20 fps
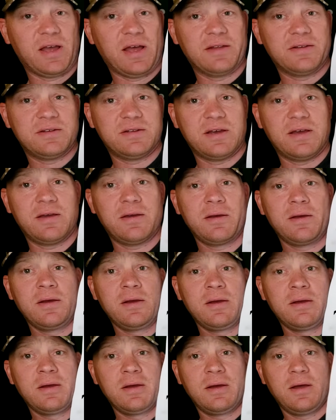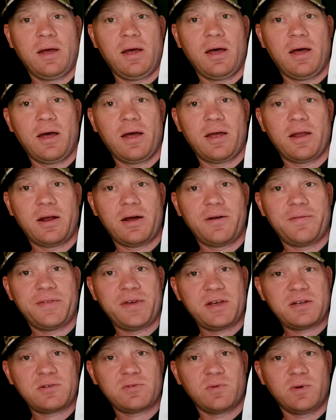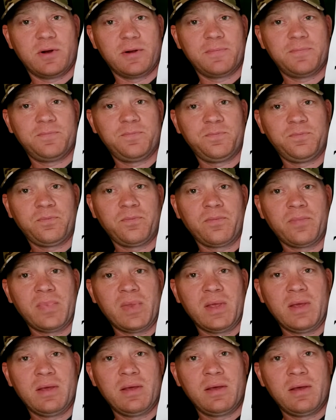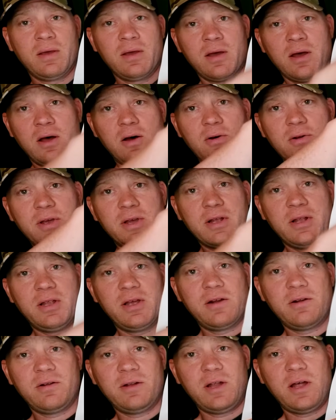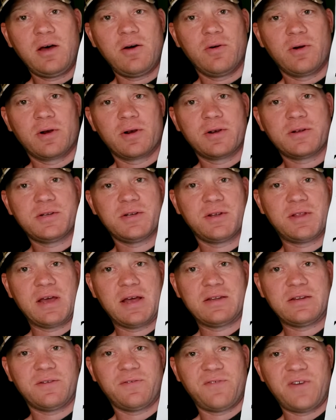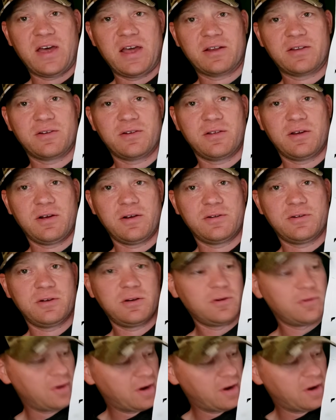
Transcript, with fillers: I'd say. Uh, and on this one, holding a little lower, so that's a factor there too,